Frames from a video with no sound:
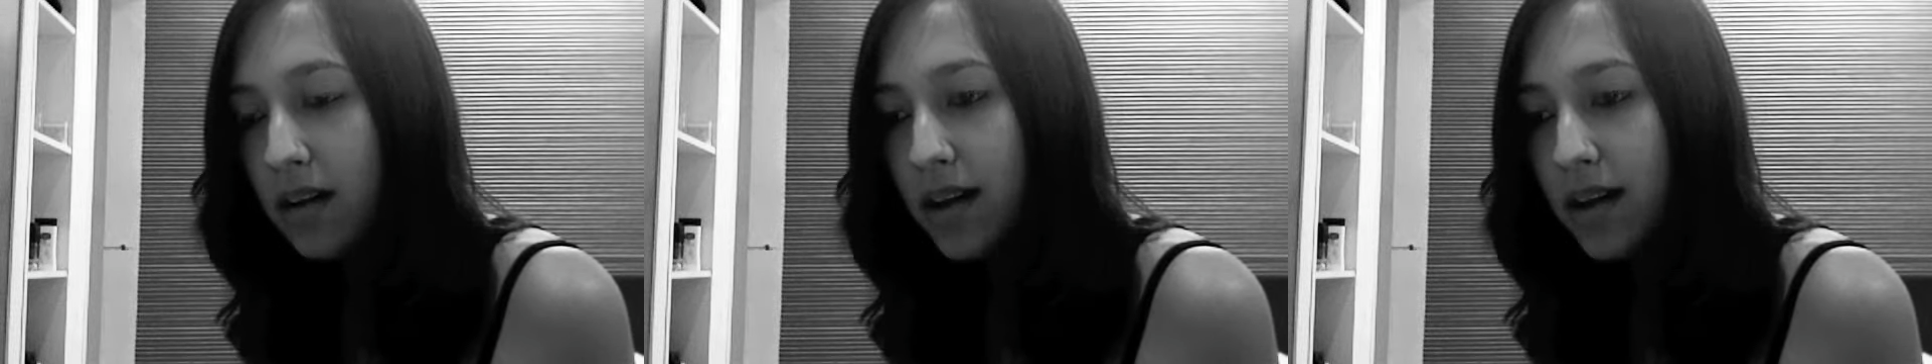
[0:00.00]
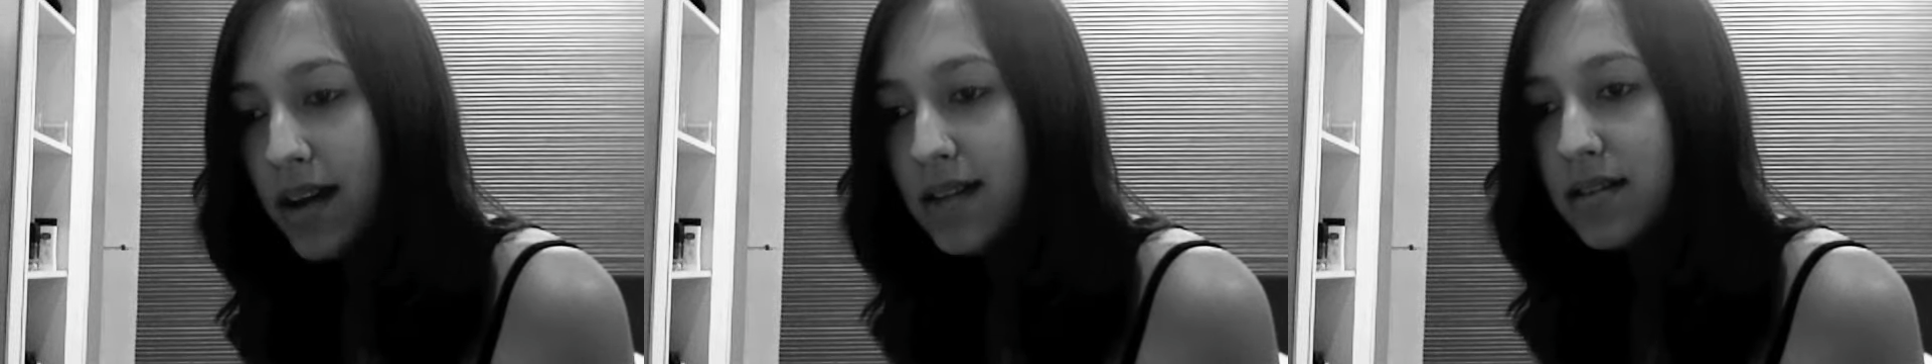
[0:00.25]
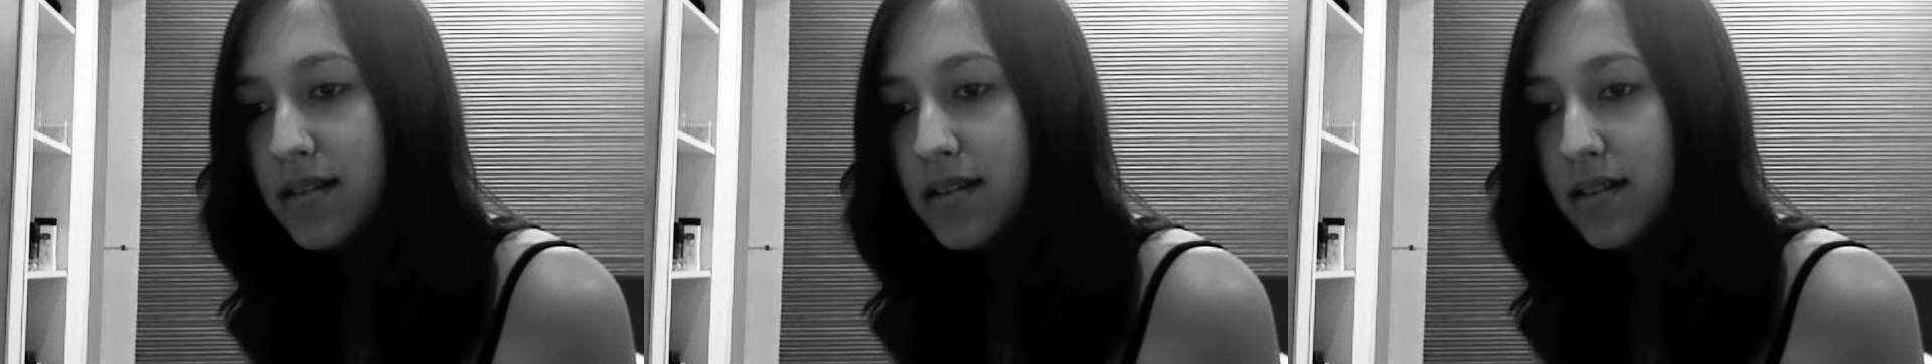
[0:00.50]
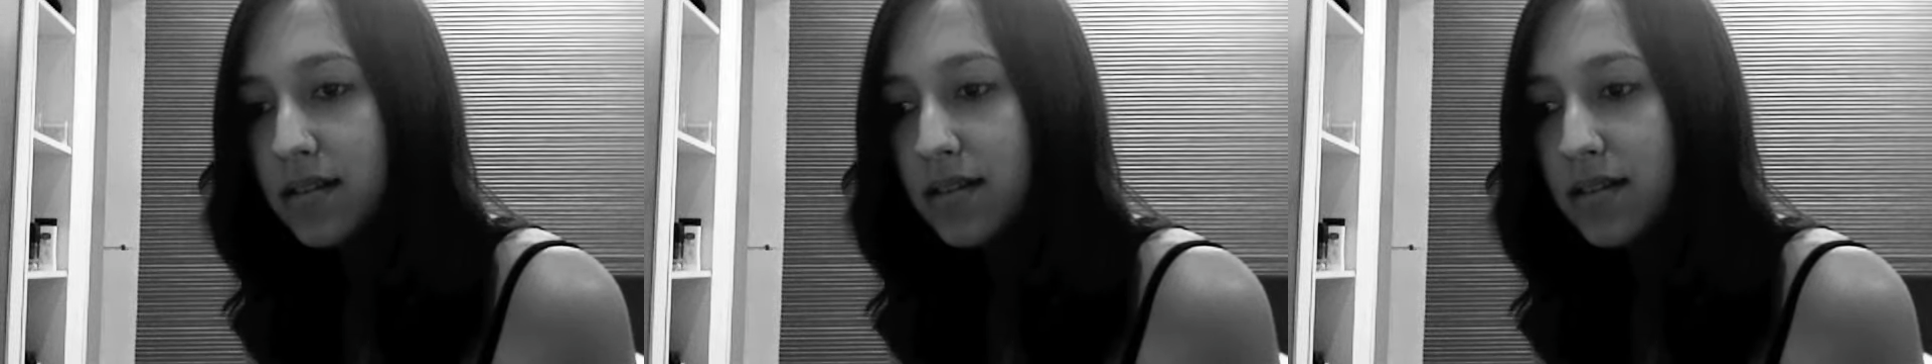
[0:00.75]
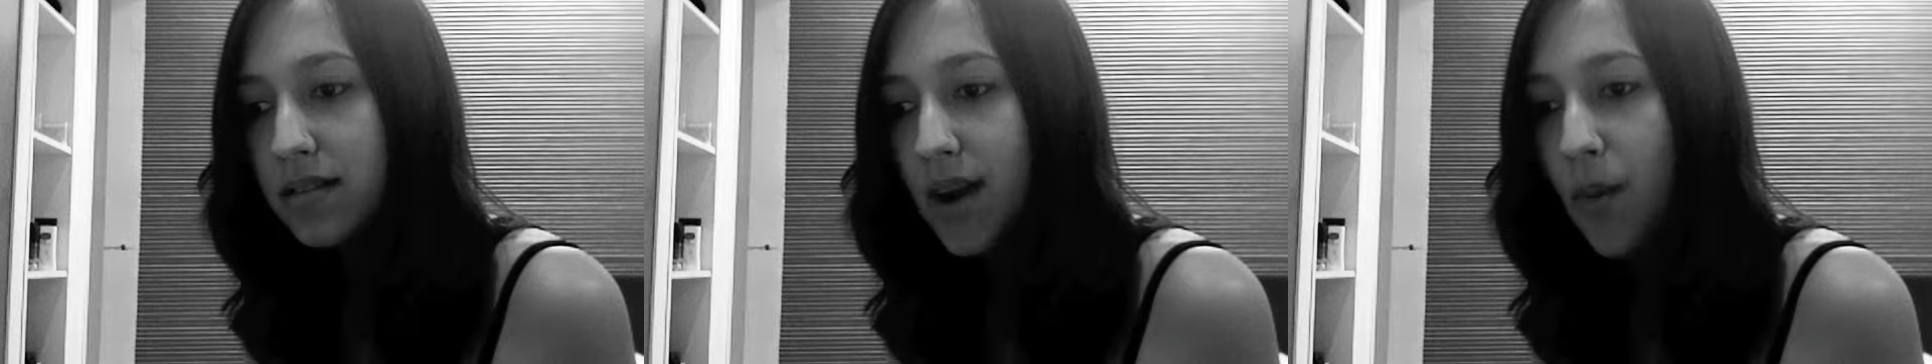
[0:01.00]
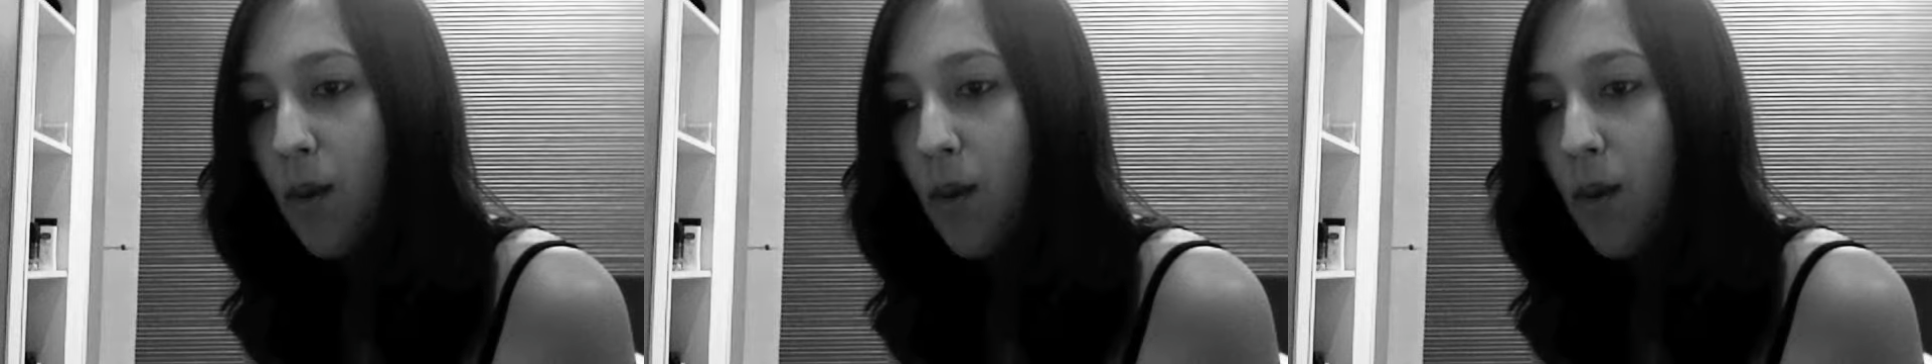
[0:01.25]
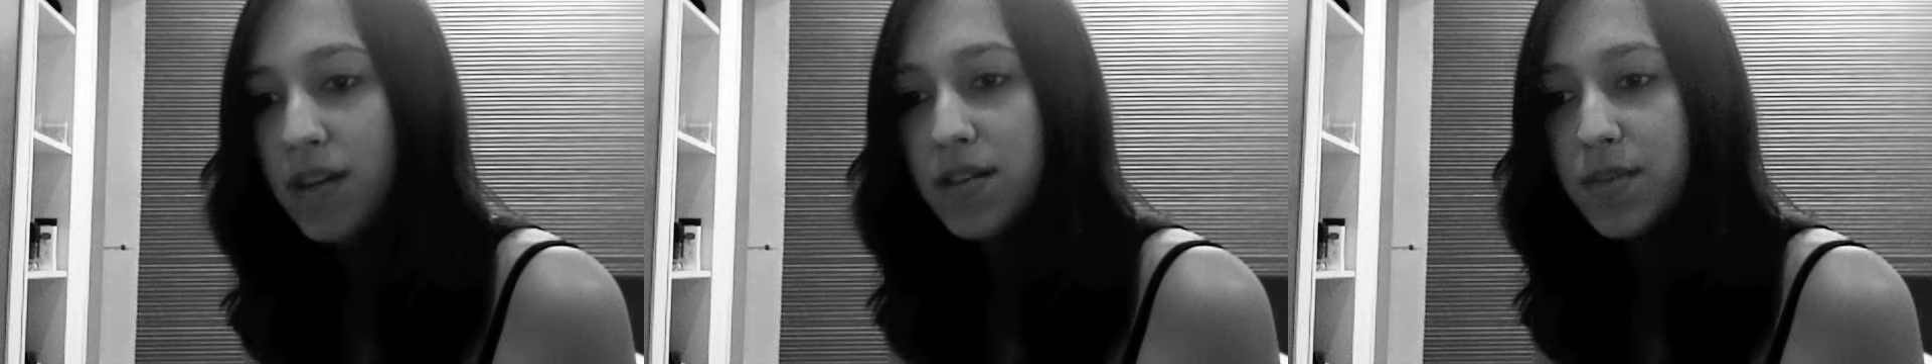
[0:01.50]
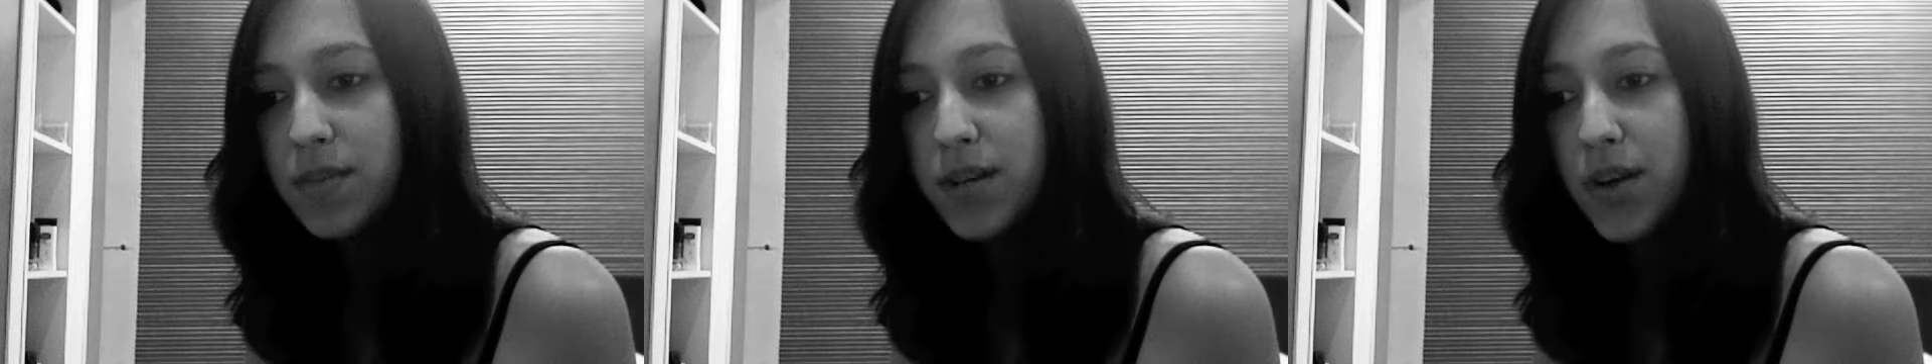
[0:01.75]
guess I want it
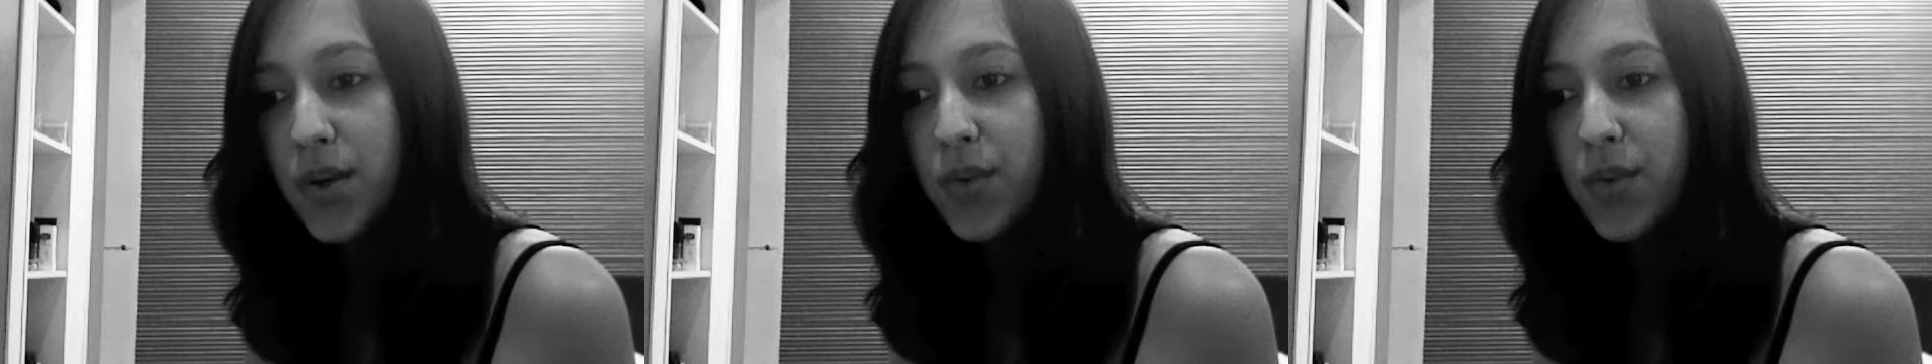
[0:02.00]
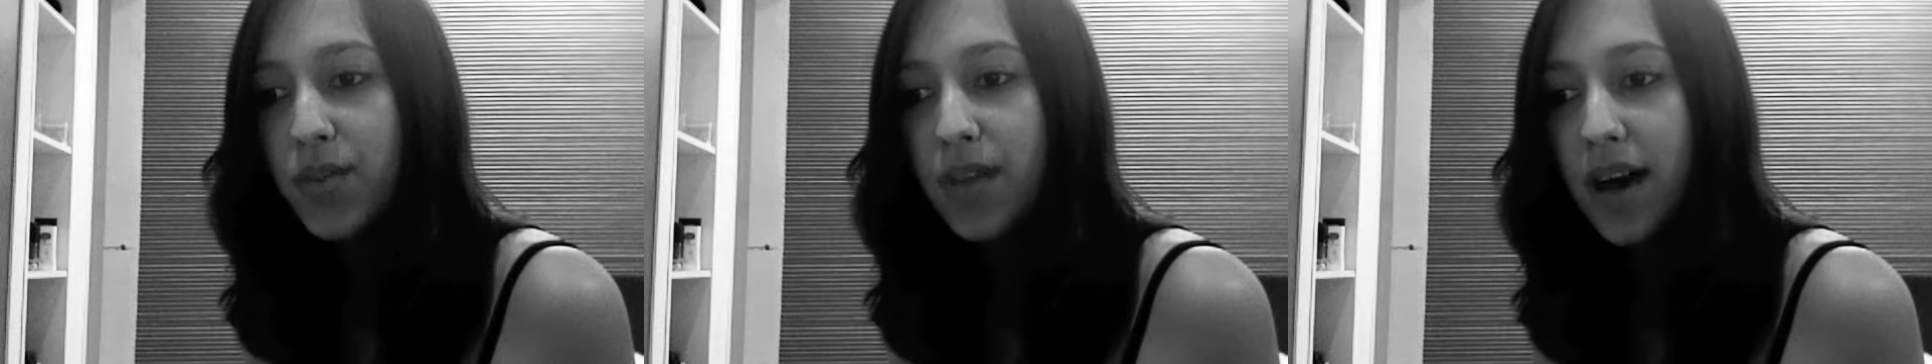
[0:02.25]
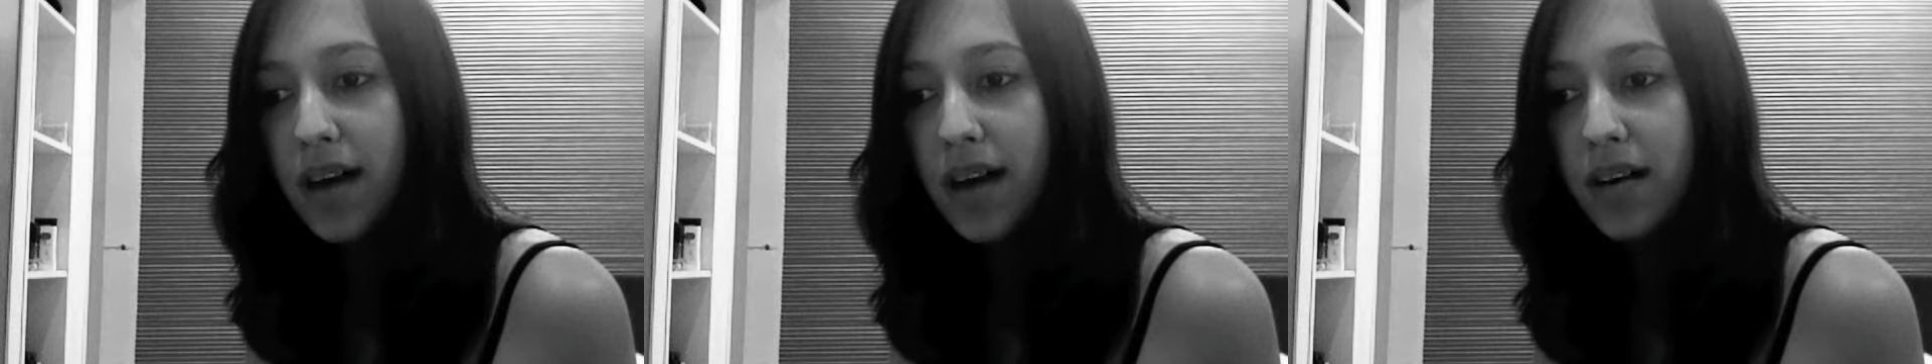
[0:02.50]
to be known that,